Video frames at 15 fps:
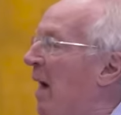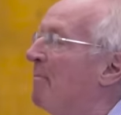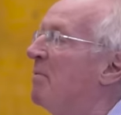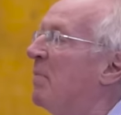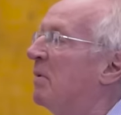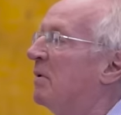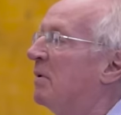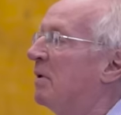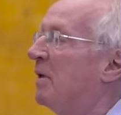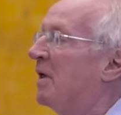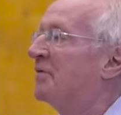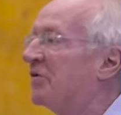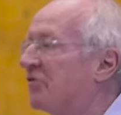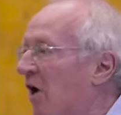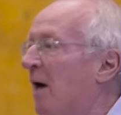them
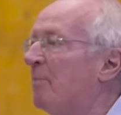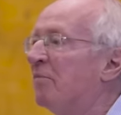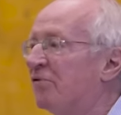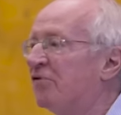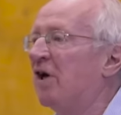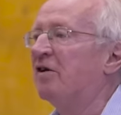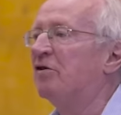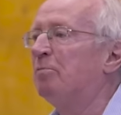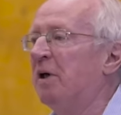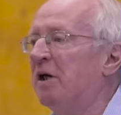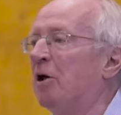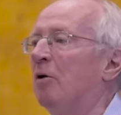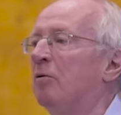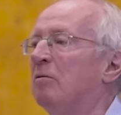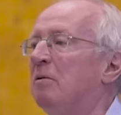at the time of
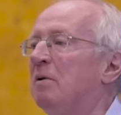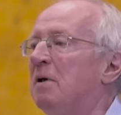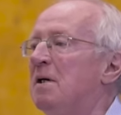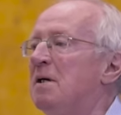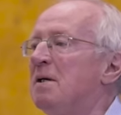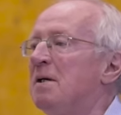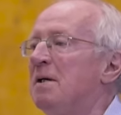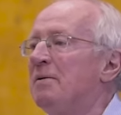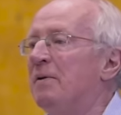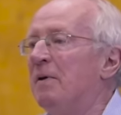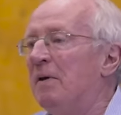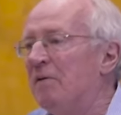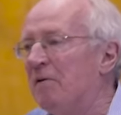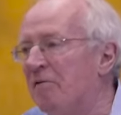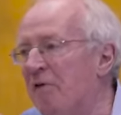Sykes-Picot.
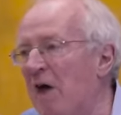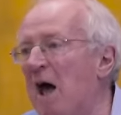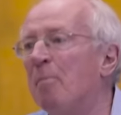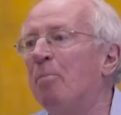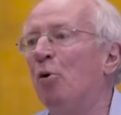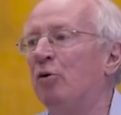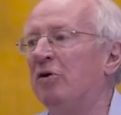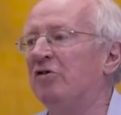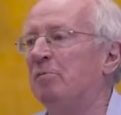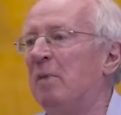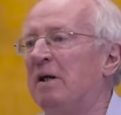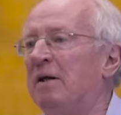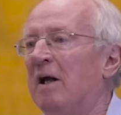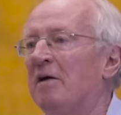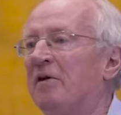If their borders
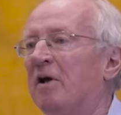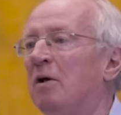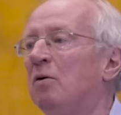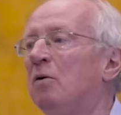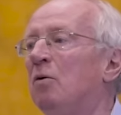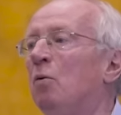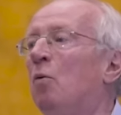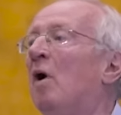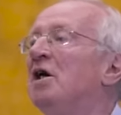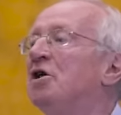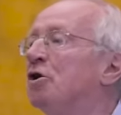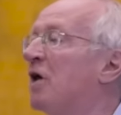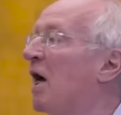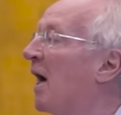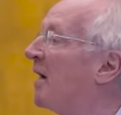meant nothing, why
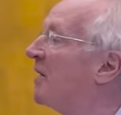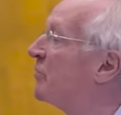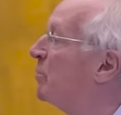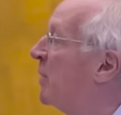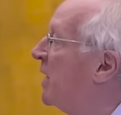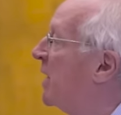should ours